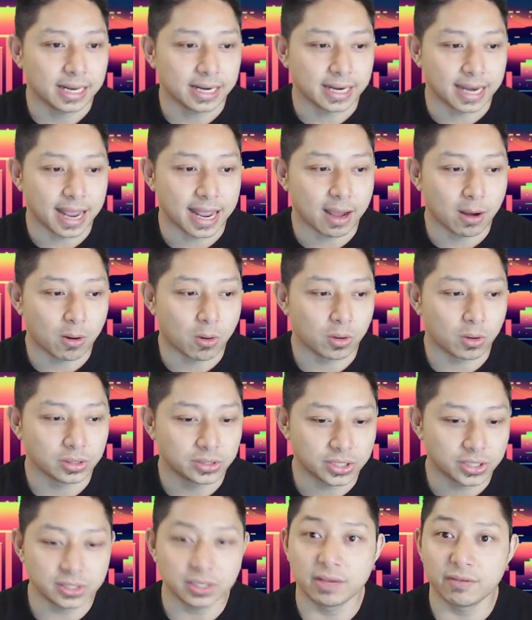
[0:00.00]
Now,
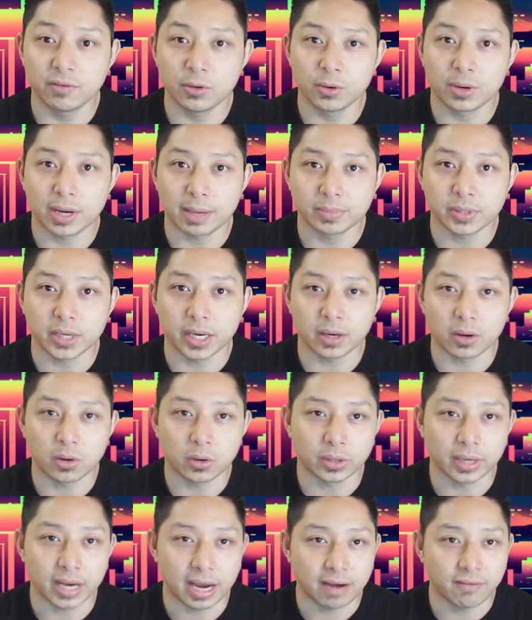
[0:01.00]
just to give you an update
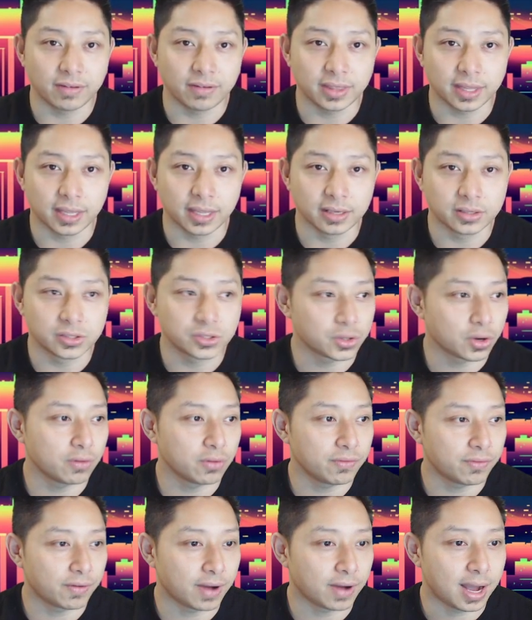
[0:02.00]
on everything so
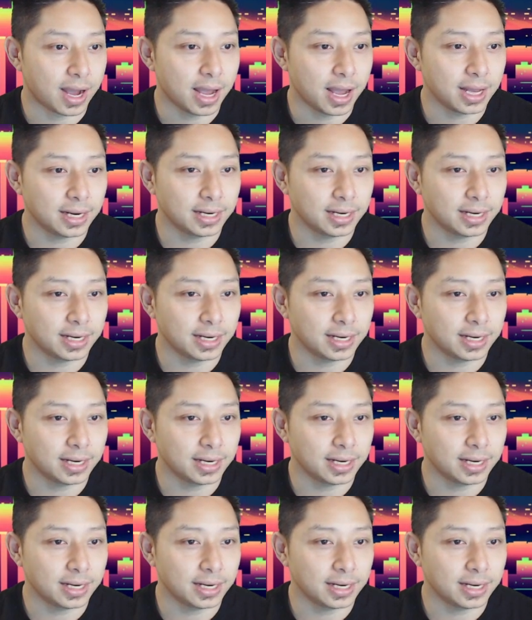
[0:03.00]
far,